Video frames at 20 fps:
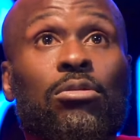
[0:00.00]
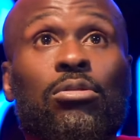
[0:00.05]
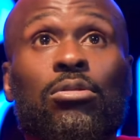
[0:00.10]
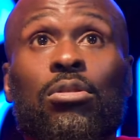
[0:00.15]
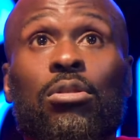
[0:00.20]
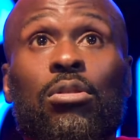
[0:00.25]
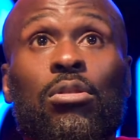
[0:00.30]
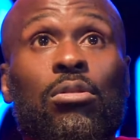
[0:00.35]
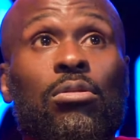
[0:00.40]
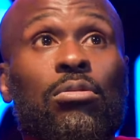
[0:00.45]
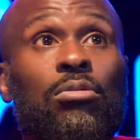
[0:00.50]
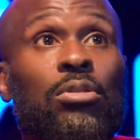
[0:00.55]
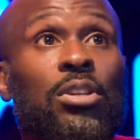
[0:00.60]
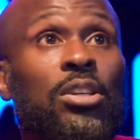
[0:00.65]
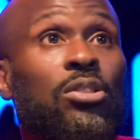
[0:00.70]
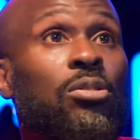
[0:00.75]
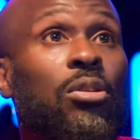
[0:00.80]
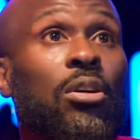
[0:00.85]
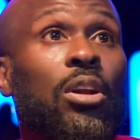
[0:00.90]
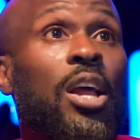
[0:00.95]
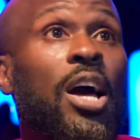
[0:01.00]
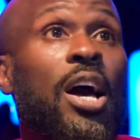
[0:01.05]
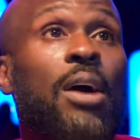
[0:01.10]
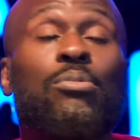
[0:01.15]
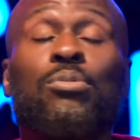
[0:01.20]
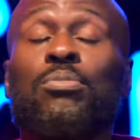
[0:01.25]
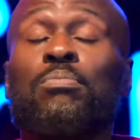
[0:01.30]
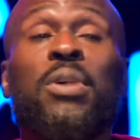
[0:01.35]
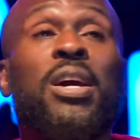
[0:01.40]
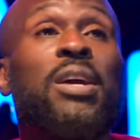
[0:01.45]
So these
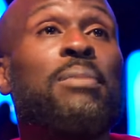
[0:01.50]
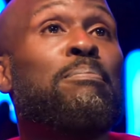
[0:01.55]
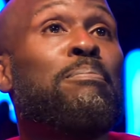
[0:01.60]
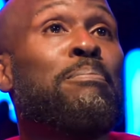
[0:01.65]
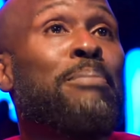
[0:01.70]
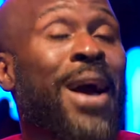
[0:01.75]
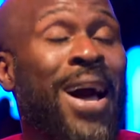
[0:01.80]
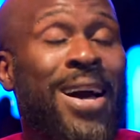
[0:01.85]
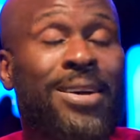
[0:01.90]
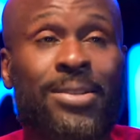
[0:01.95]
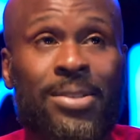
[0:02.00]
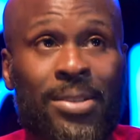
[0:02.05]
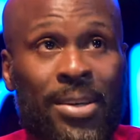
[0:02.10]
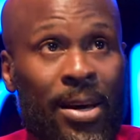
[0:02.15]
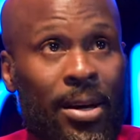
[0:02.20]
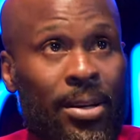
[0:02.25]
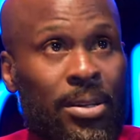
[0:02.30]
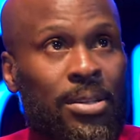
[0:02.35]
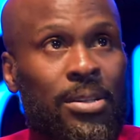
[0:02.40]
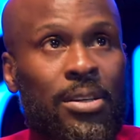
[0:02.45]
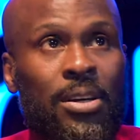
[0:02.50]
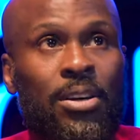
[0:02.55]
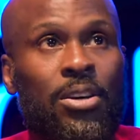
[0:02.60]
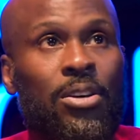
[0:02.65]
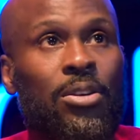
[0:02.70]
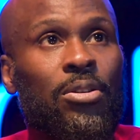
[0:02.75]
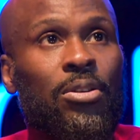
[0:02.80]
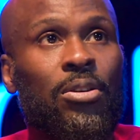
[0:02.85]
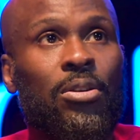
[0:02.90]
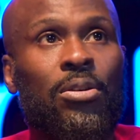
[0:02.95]
collabs make mad sense,
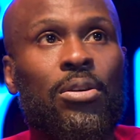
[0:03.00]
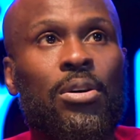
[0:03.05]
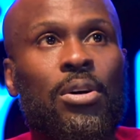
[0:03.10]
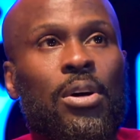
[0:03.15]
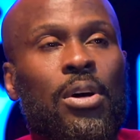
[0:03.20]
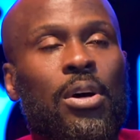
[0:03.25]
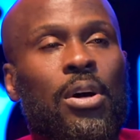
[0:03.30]
you know.